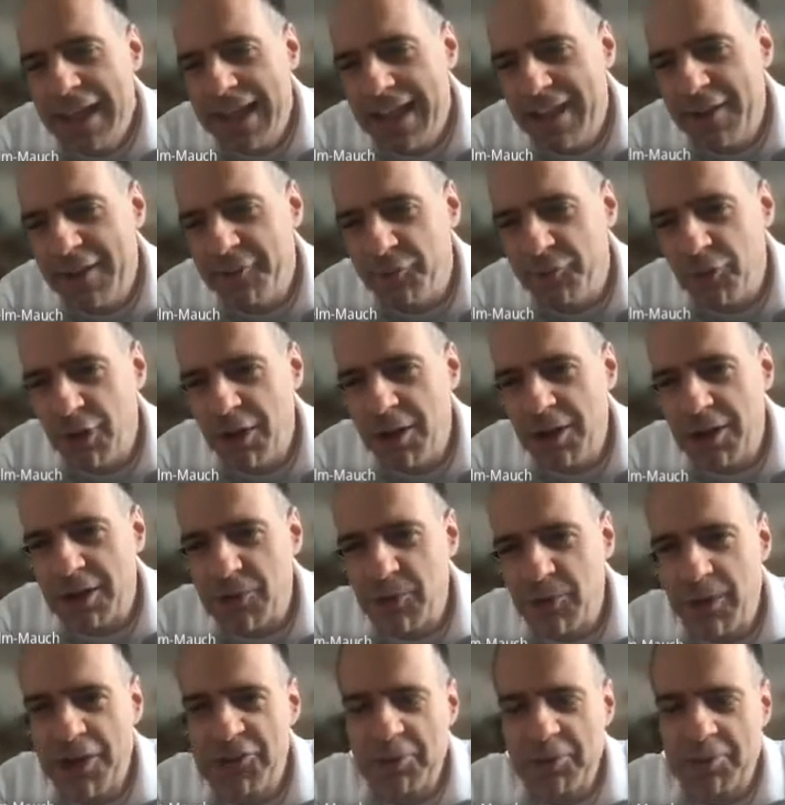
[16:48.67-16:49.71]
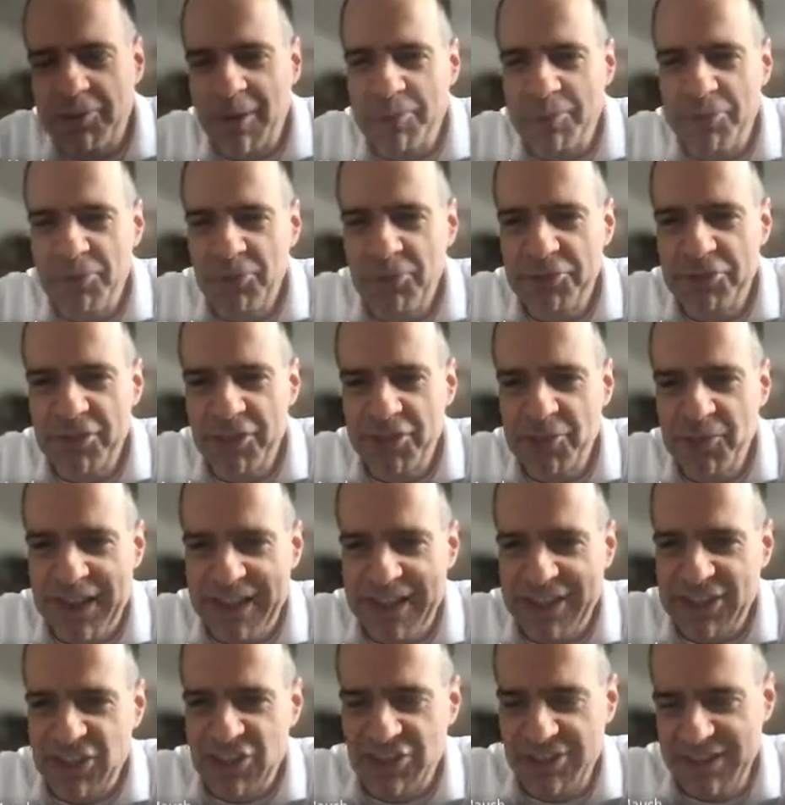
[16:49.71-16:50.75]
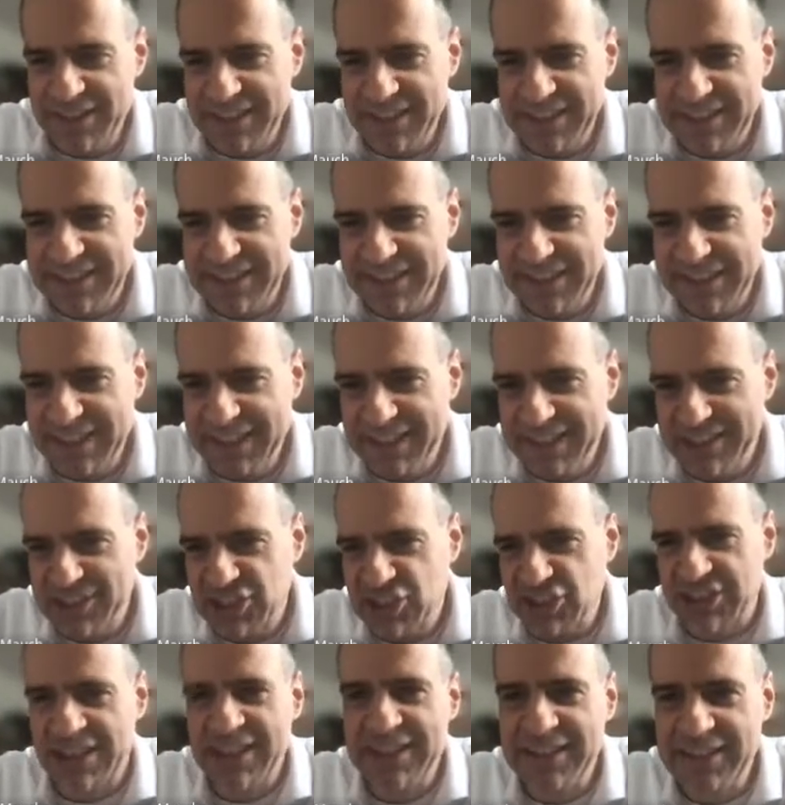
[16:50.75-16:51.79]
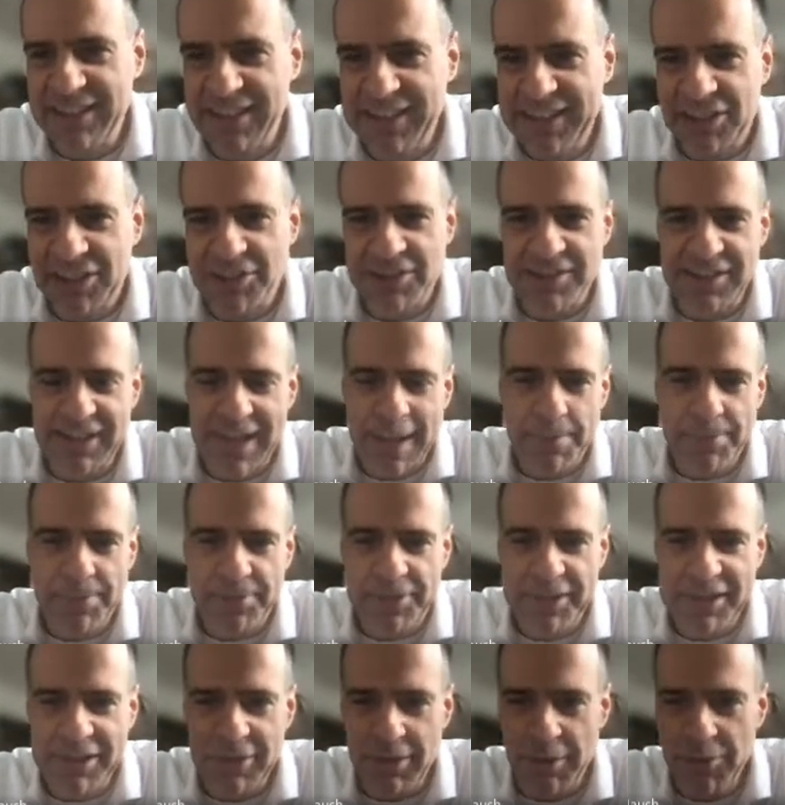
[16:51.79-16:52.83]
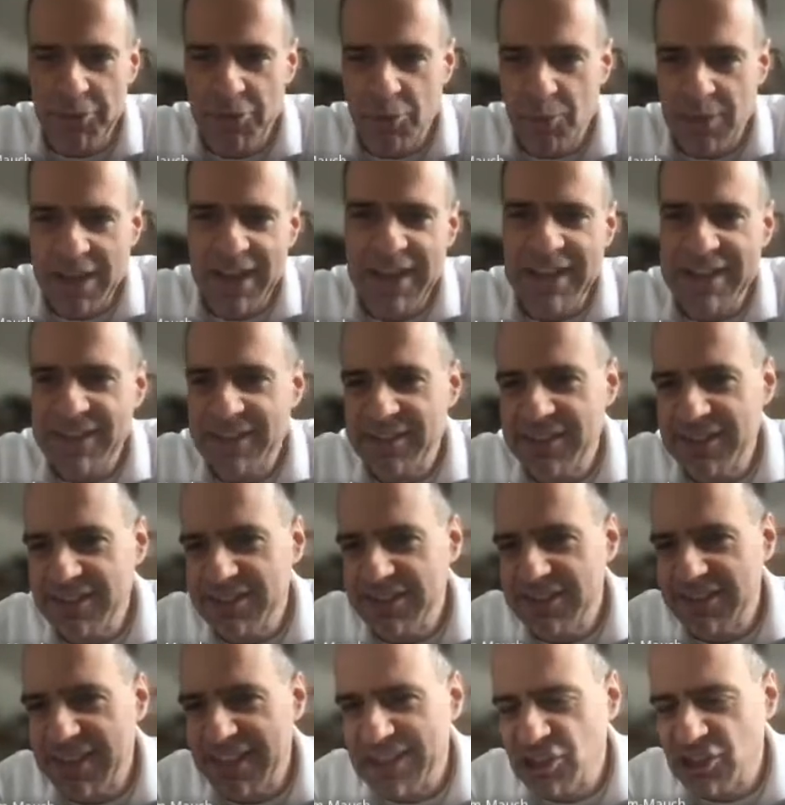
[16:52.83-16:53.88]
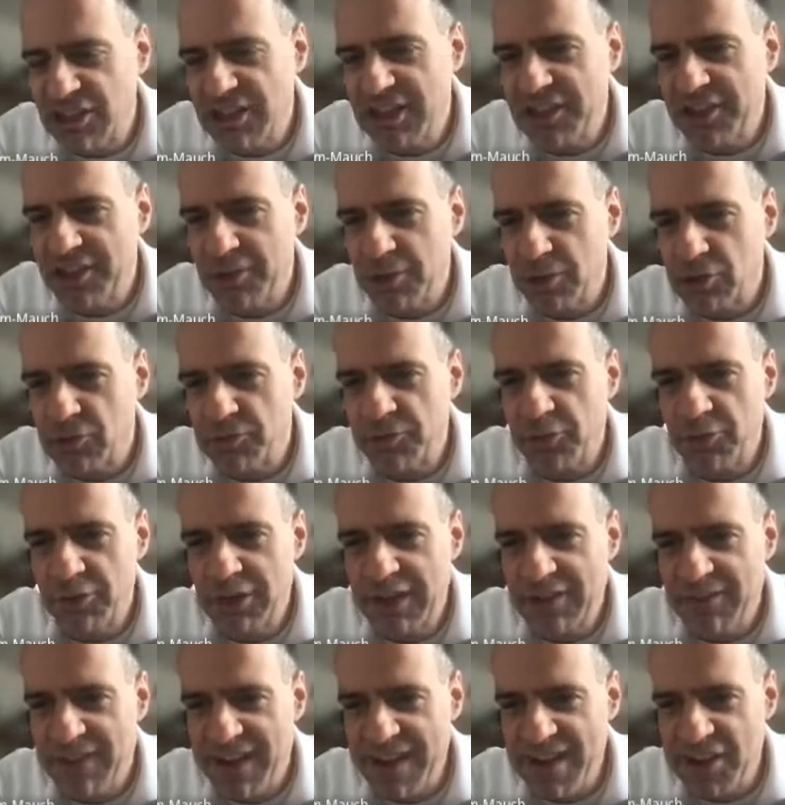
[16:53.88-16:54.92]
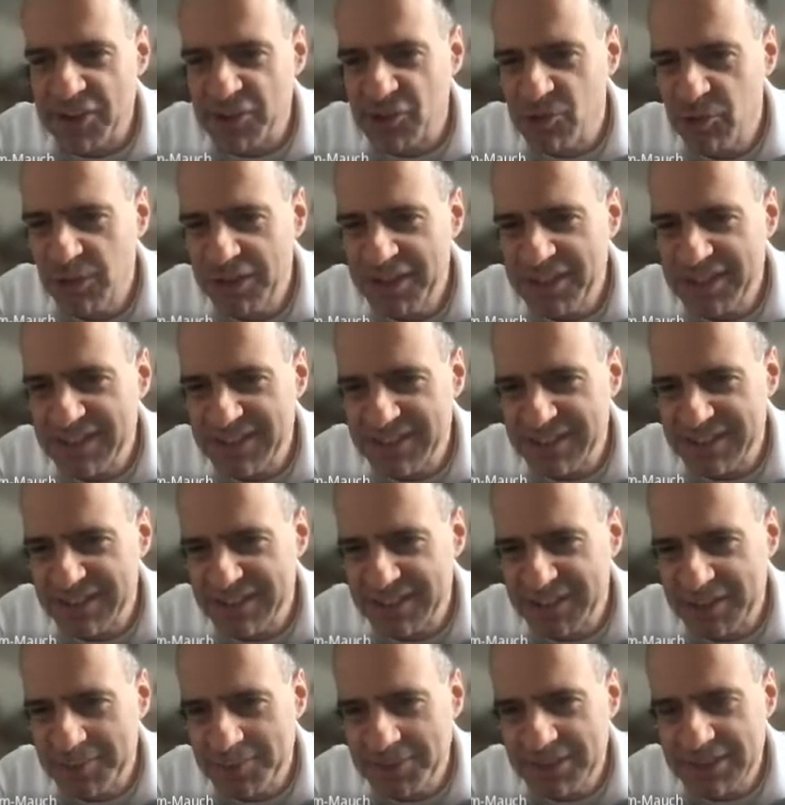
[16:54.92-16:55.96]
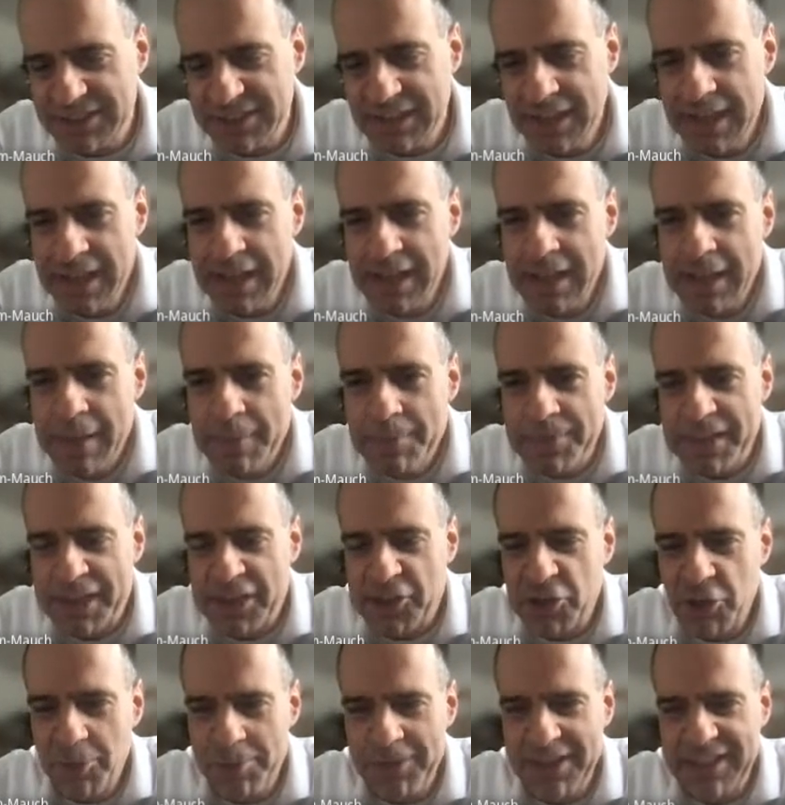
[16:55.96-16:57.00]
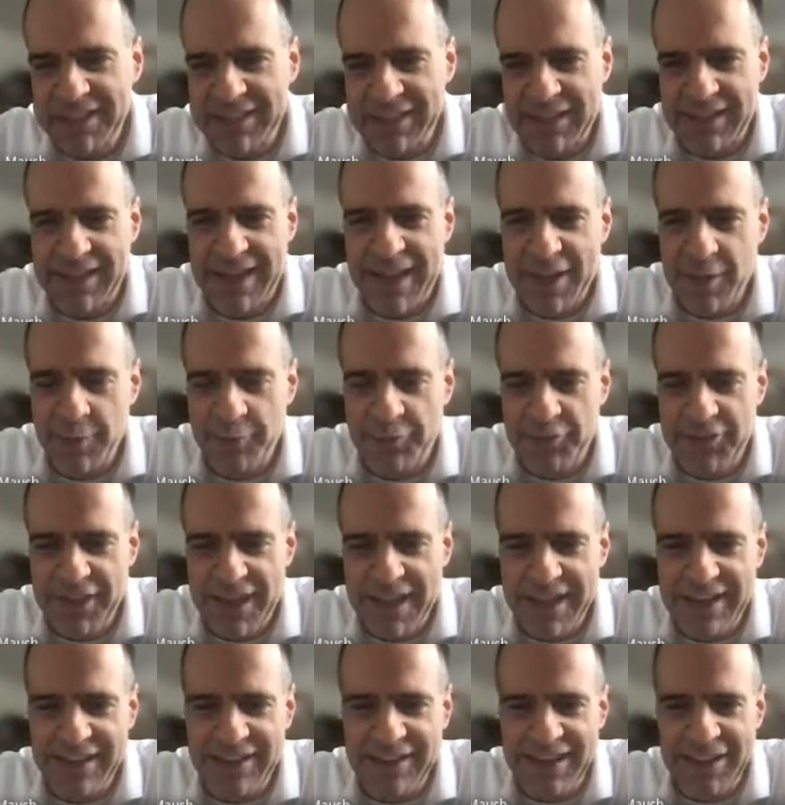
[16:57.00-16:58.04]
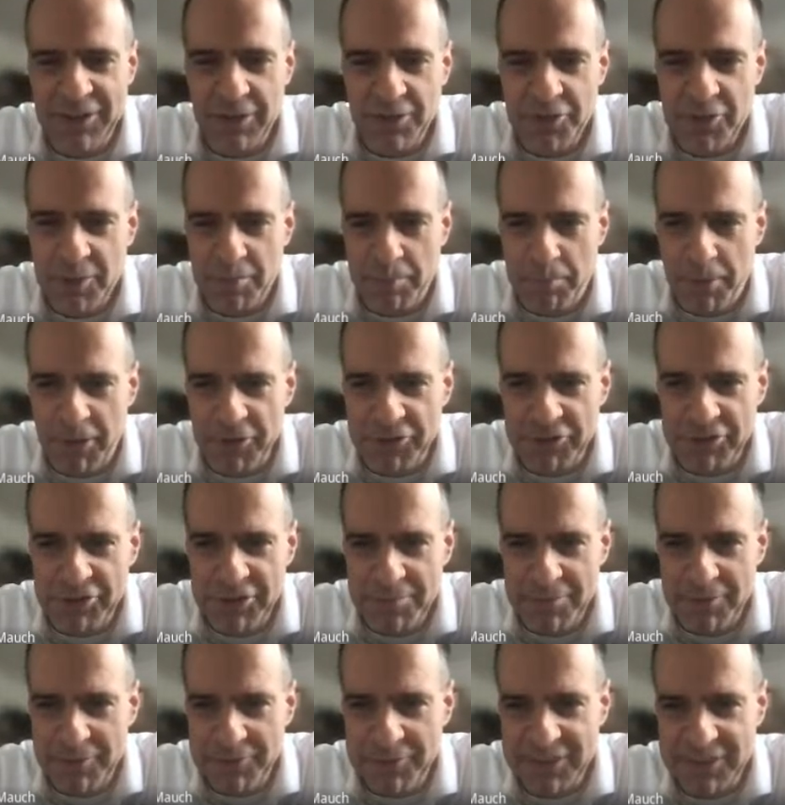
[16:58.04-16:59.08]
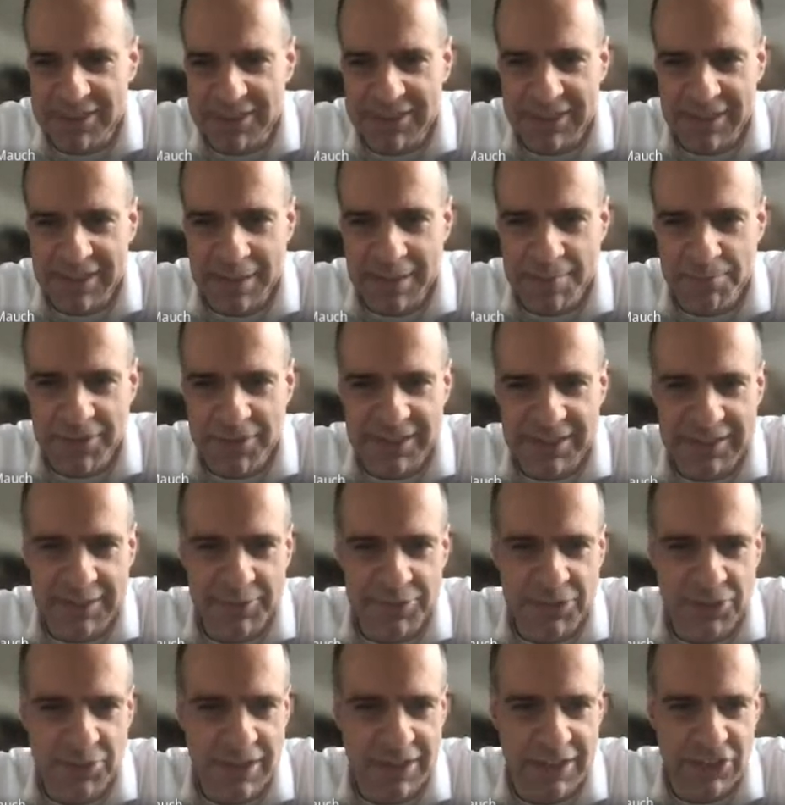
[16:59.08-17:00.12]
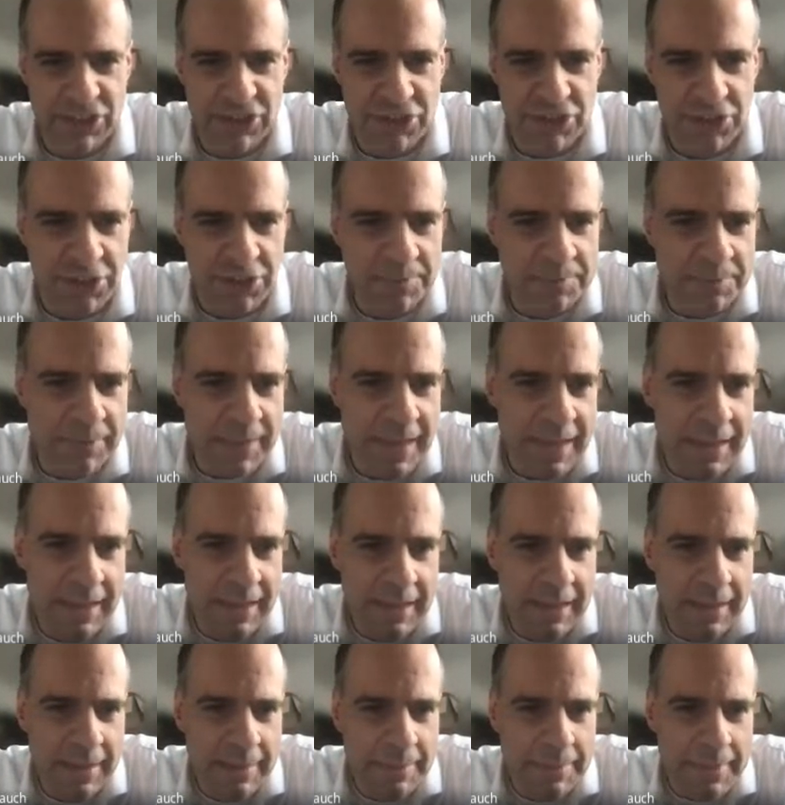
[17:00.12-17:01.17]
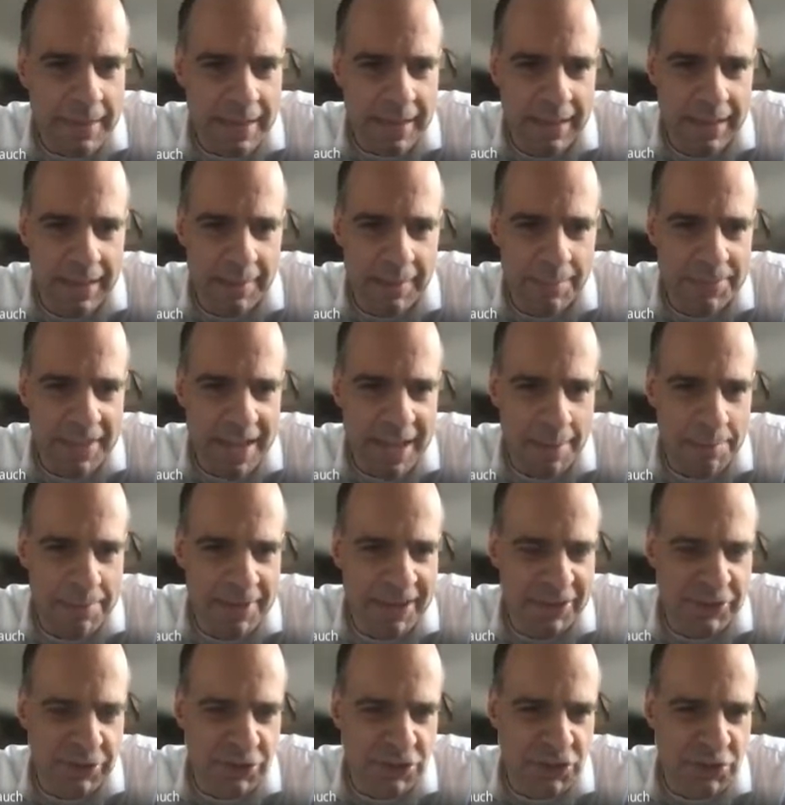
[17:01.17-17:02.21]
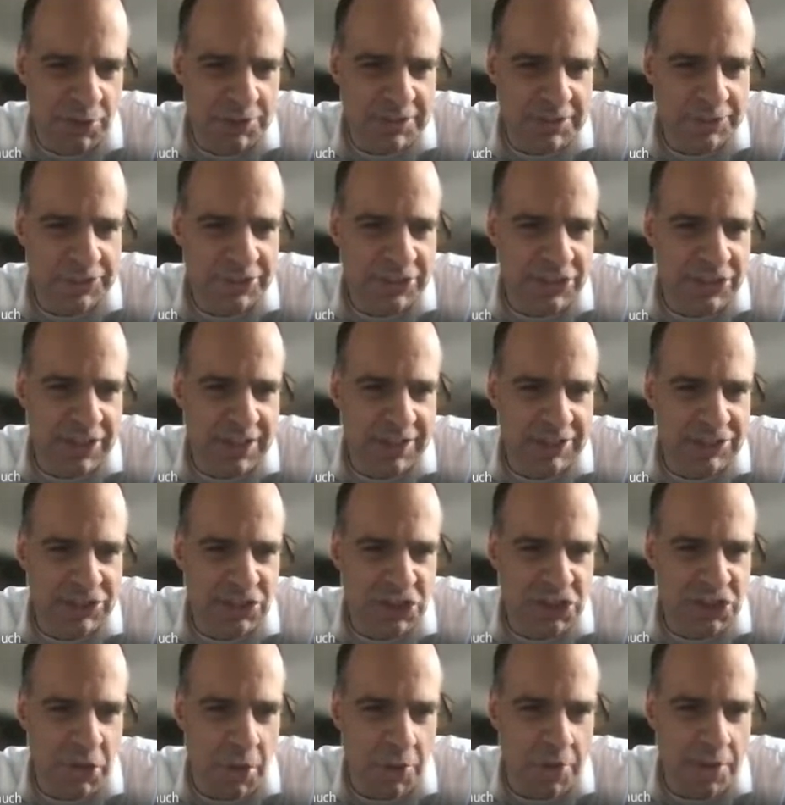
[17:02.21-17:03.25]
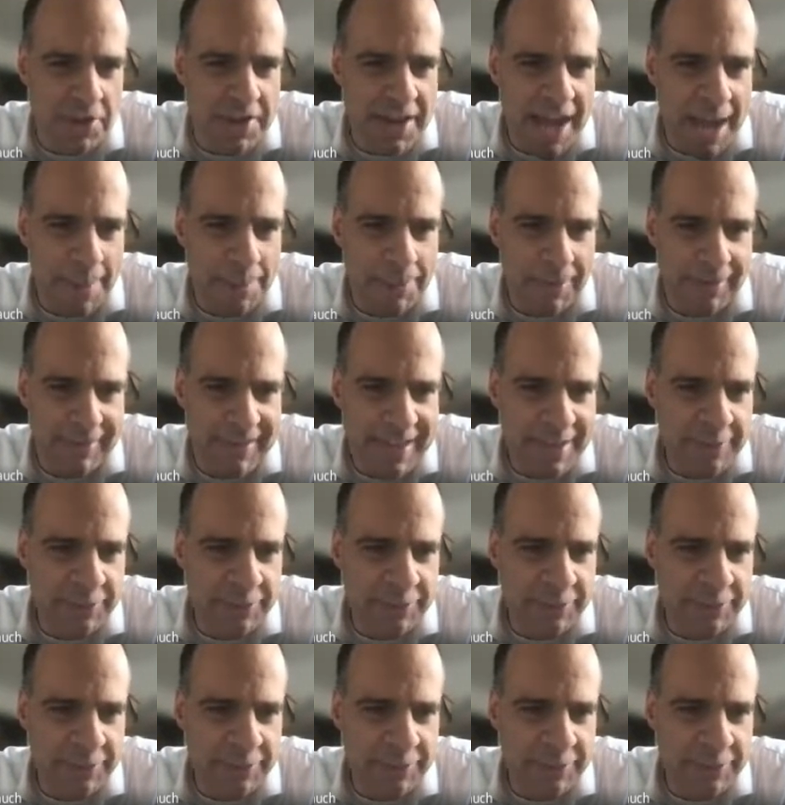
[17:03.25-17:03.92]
For quantum computer, you actually see this chandelier type thing on the right. This is actually the fully wired cooling systems. The qubits are kind of dangling on the bottom of this impressive structure. They are built on Josephson junction, shown on the upper left.